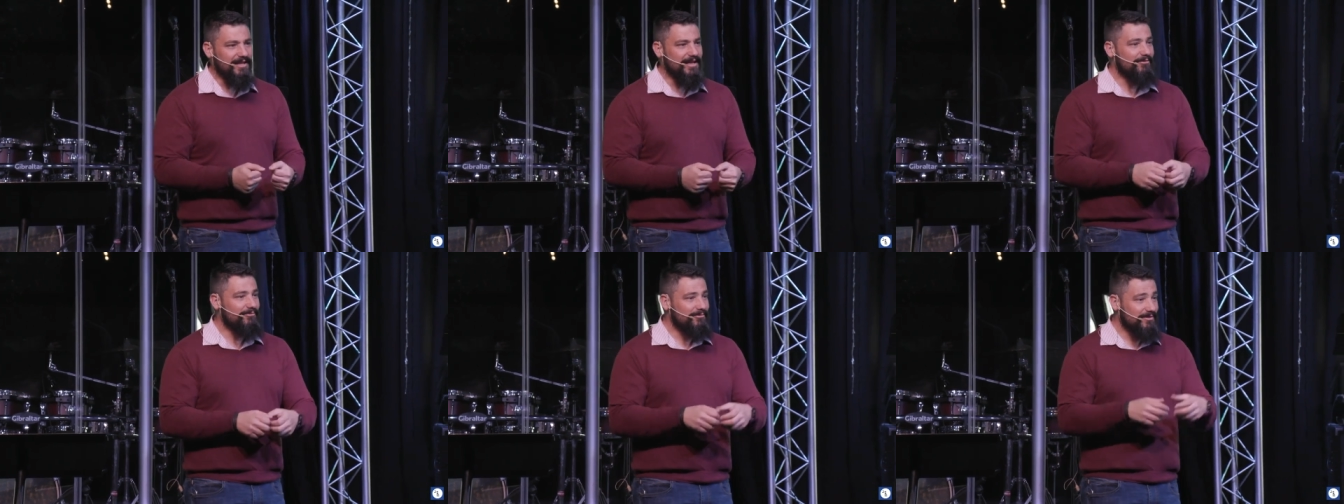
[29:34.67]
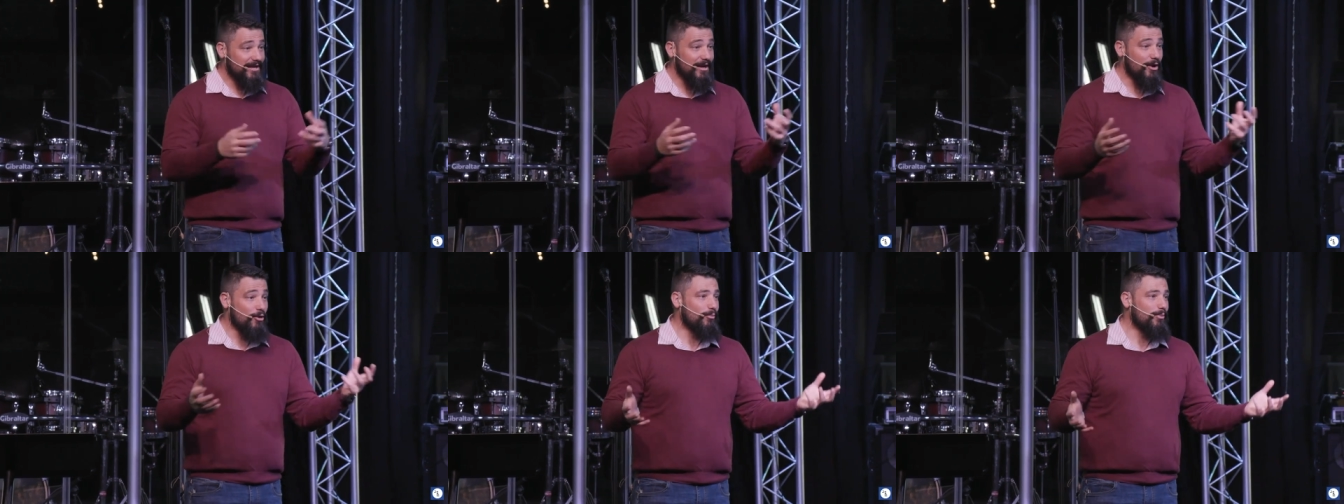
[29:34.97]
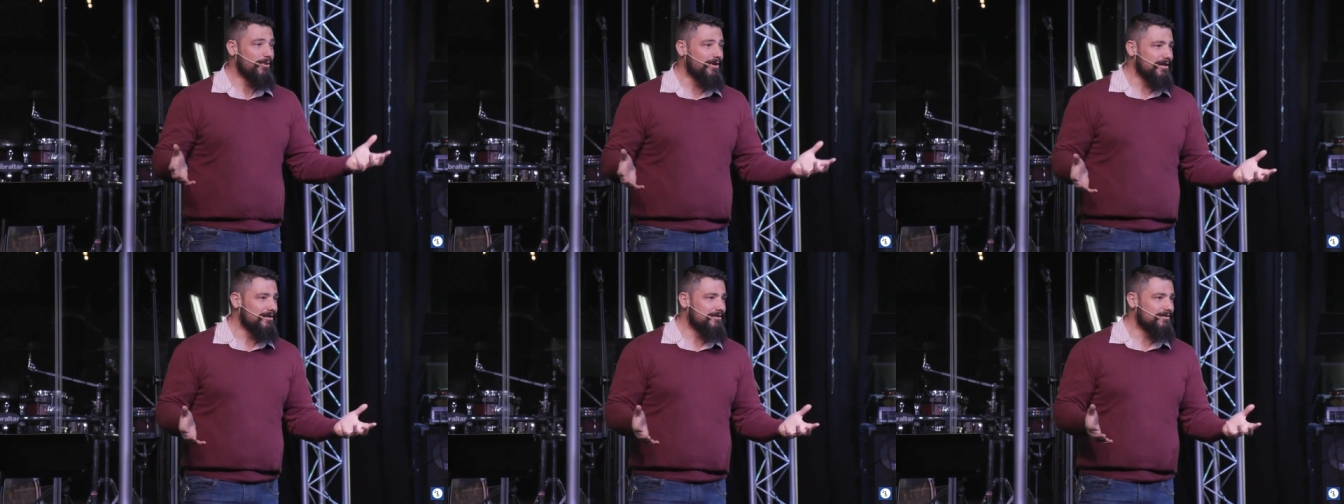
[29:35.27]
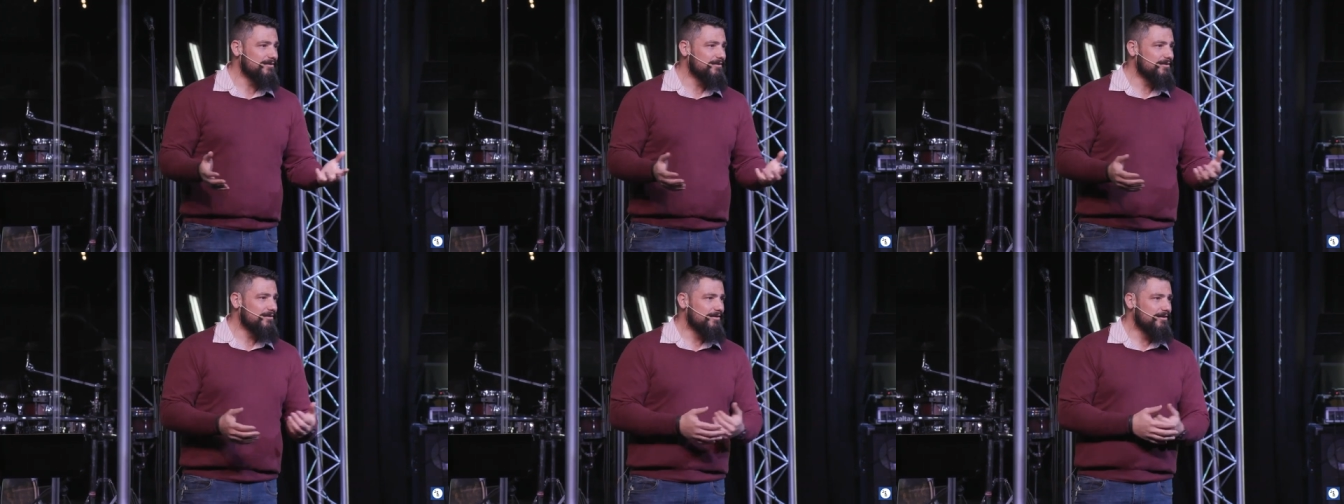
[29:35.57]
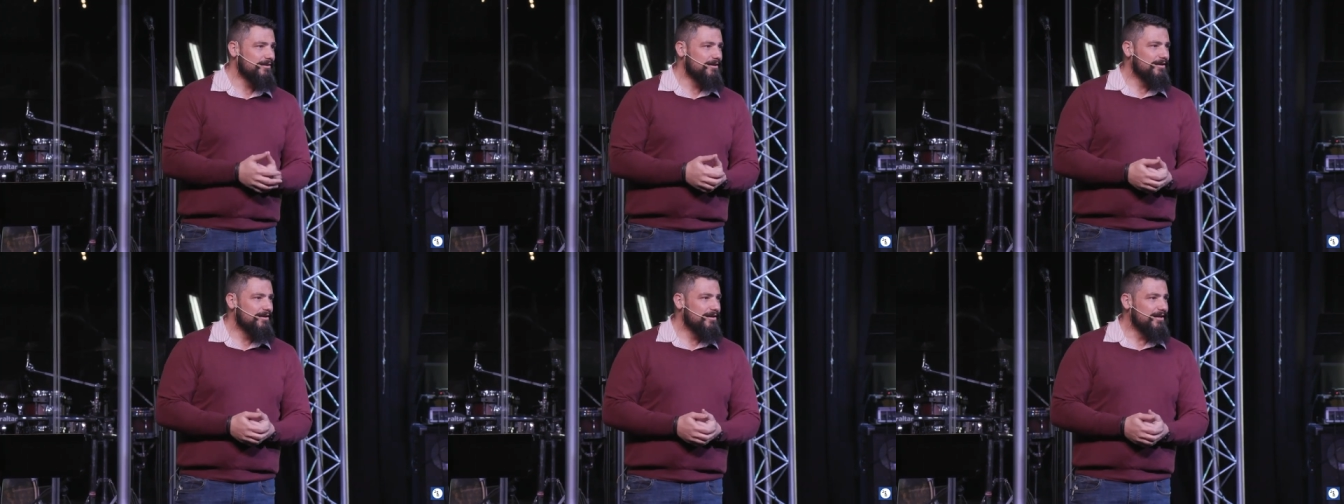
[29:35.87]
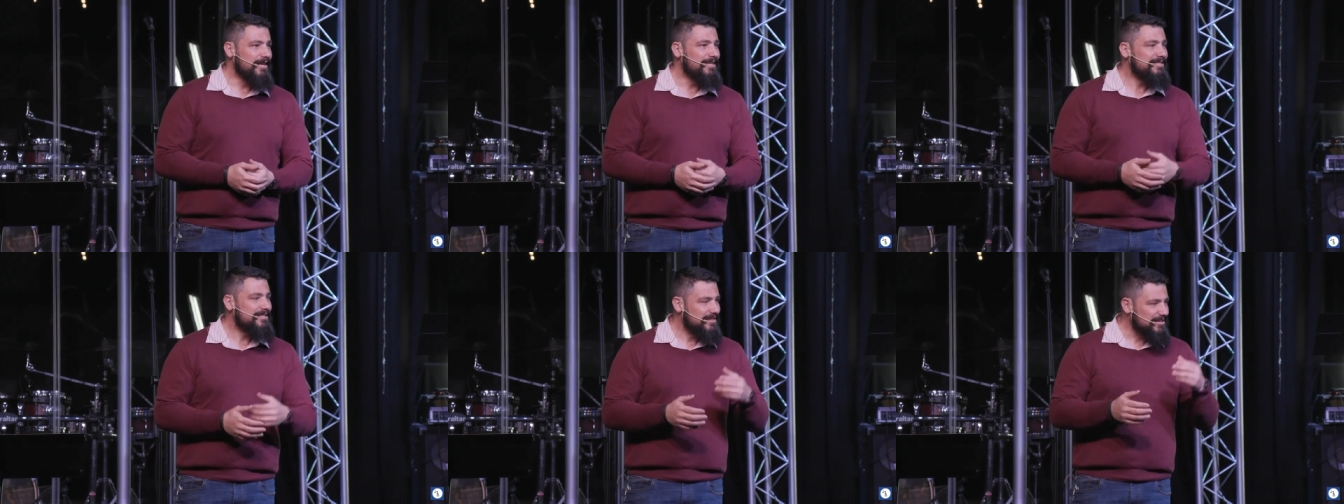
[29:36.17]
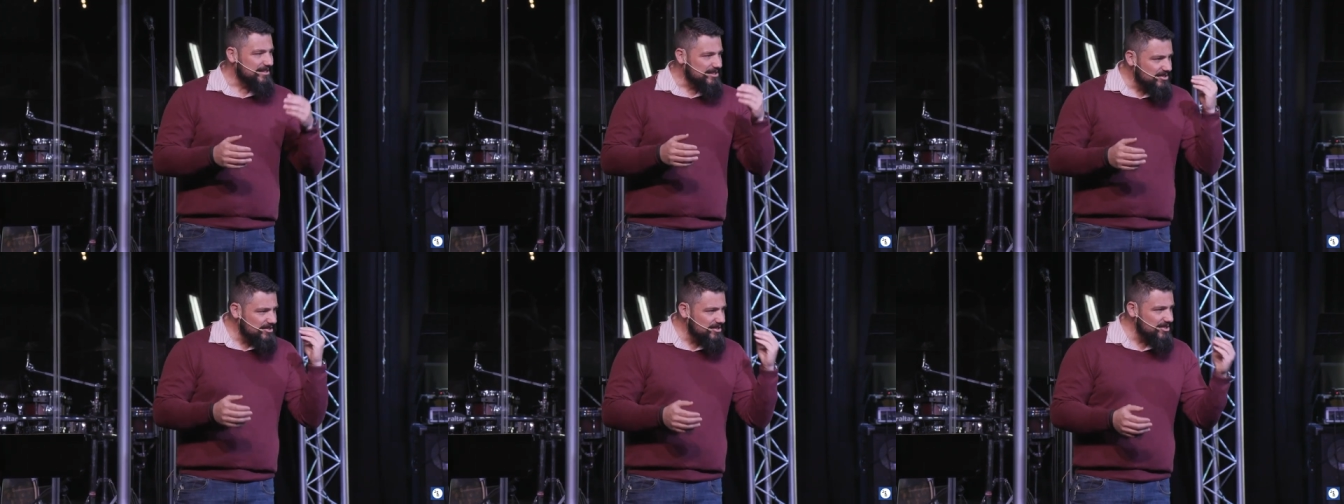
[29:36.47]
gift and open it. It's a
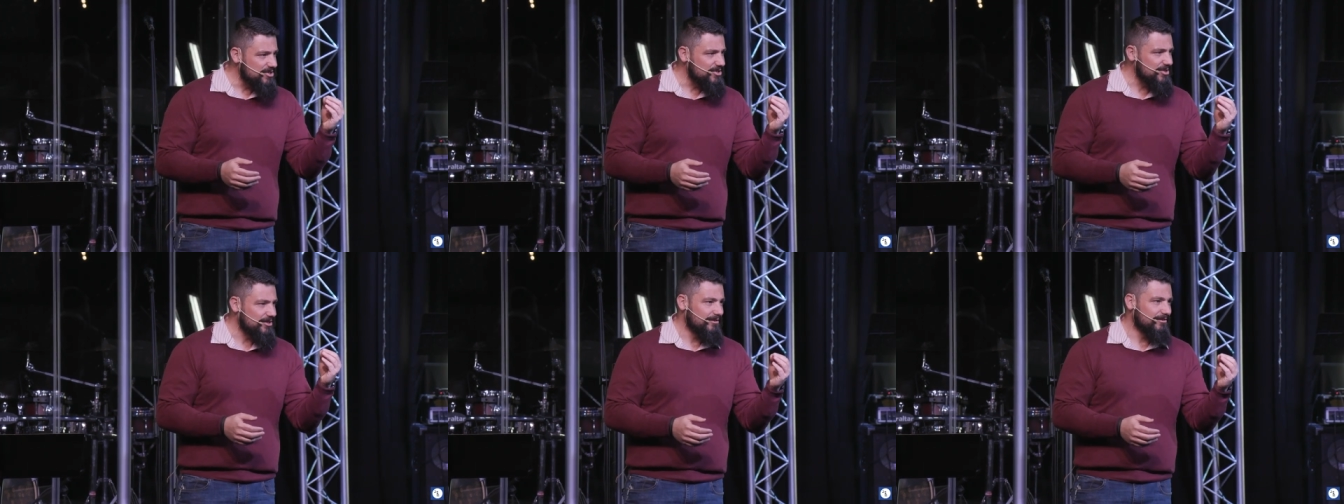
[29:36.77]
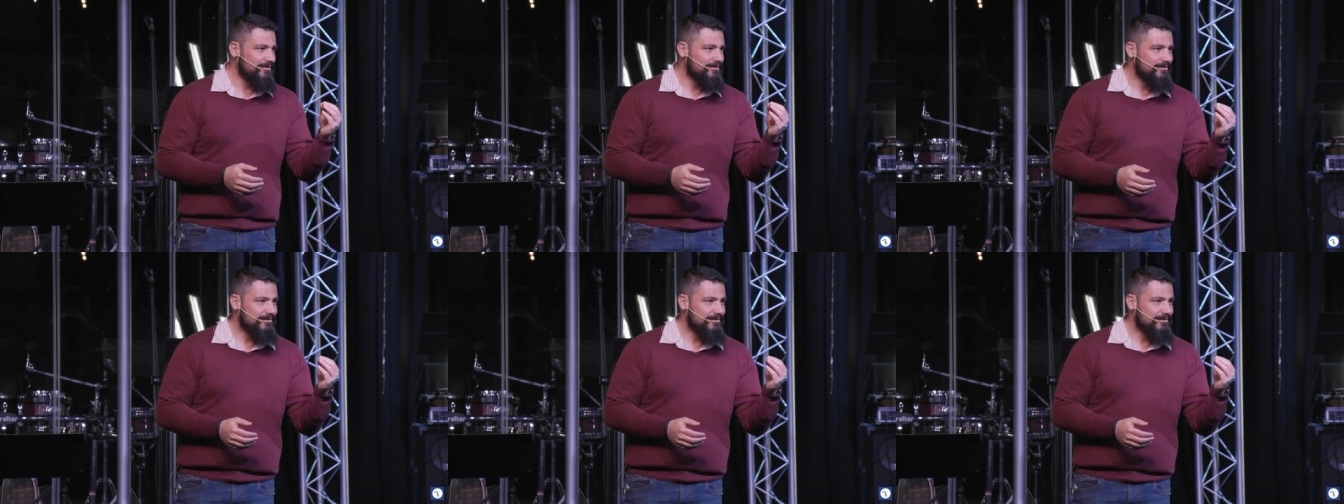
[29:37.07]
decision.